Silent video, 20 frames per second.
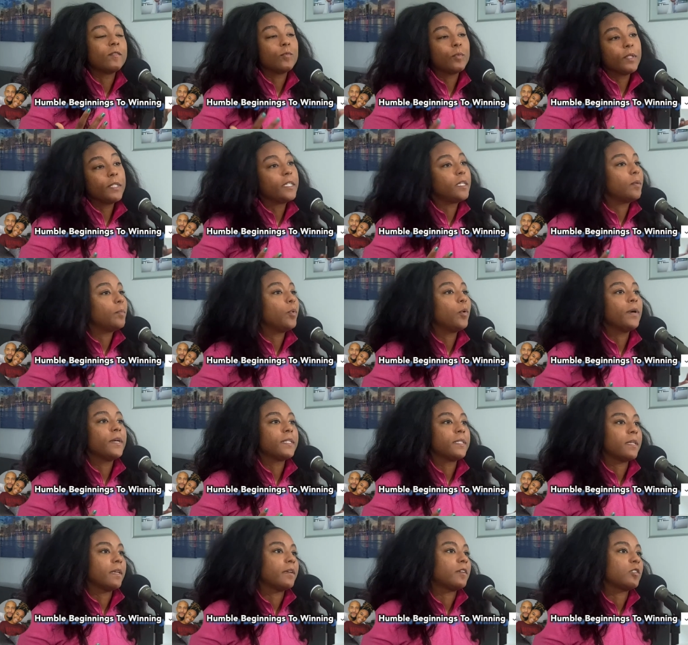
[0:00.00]
really important
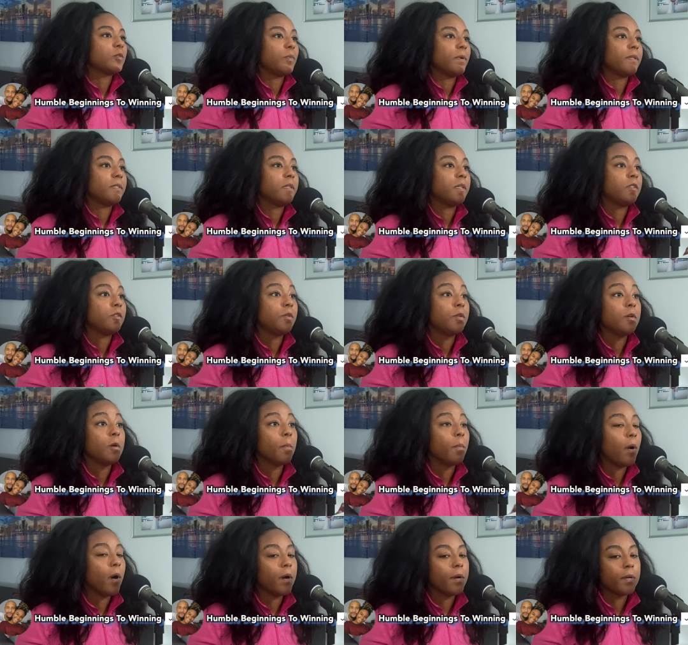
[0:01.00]
to express that to your
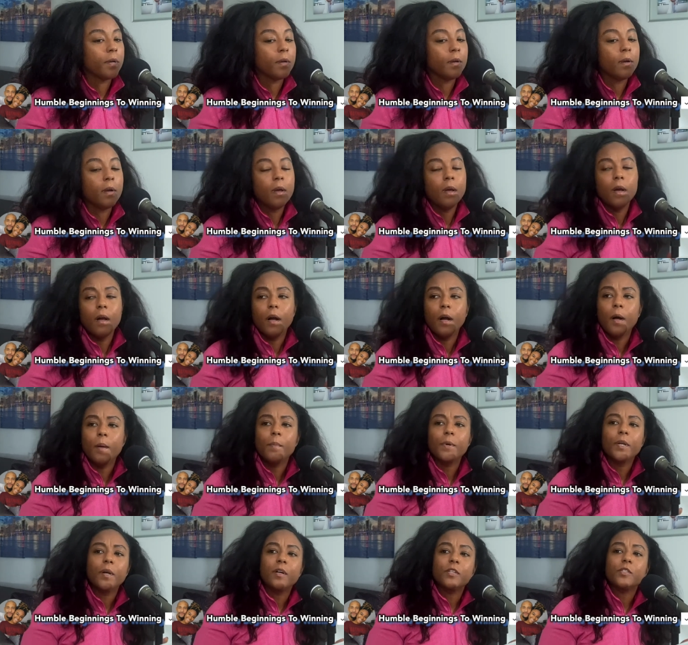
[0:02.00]
partner. Um,
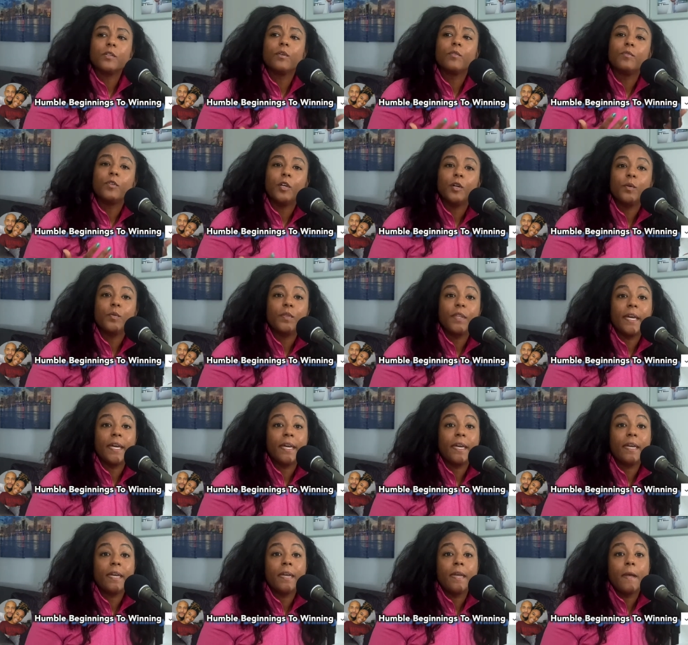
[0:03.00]
but also know
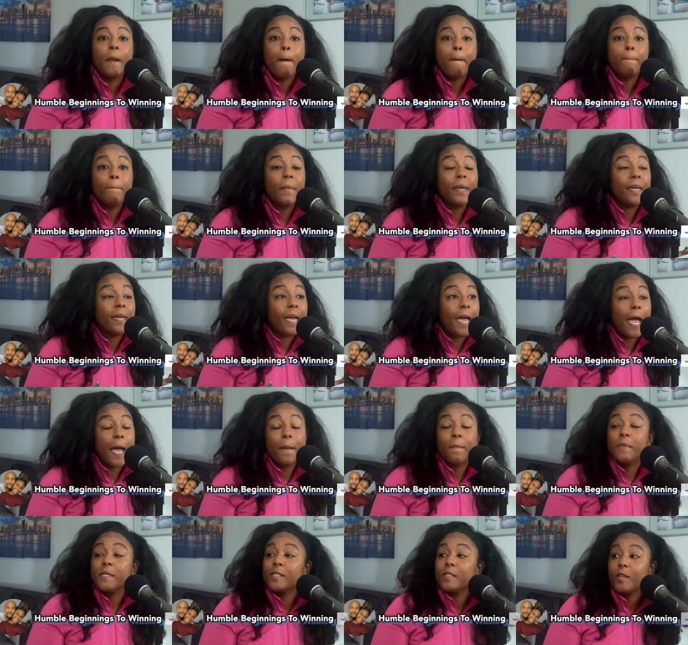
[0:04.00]
that it
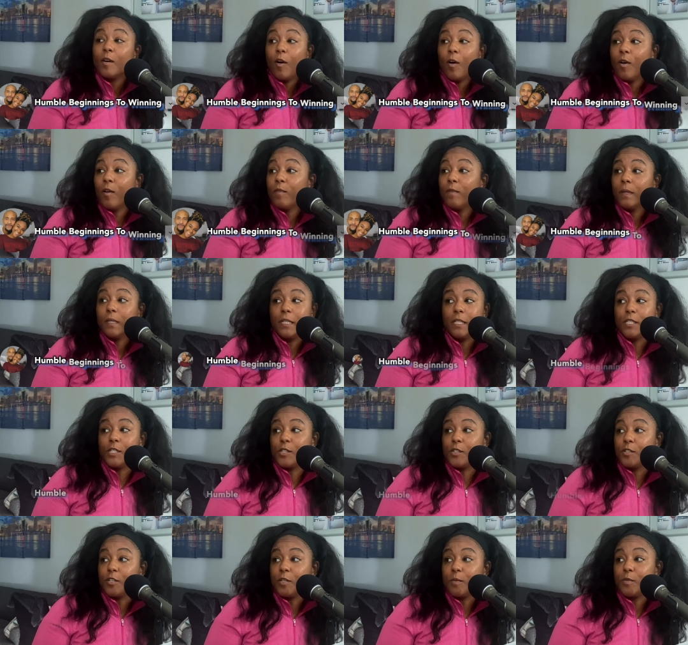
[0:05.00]
happens in all
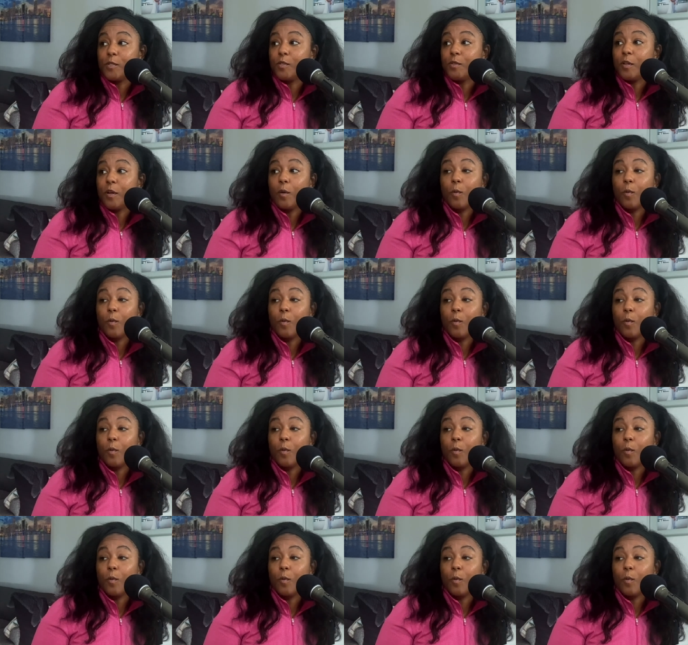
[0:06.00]
relationships. Yeah. You know,